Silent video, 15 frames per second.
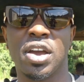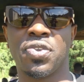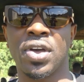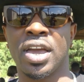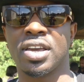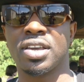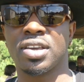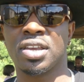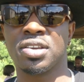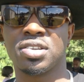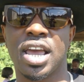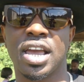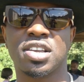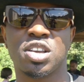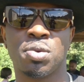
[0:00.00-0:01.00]
If they can
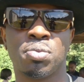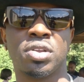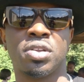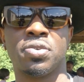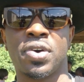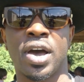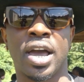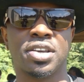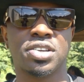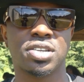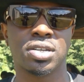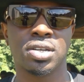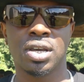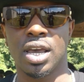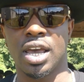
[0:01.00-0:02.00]
take some of the
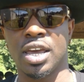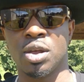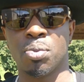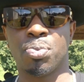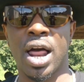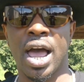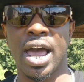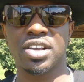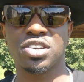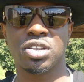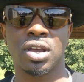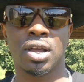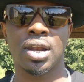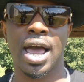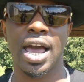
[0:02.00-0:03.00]
advice and apply it to
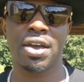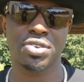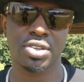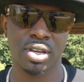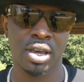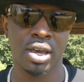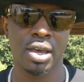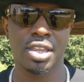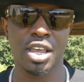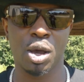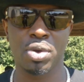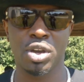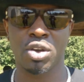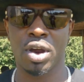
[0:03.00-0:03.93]
their lives, that'll be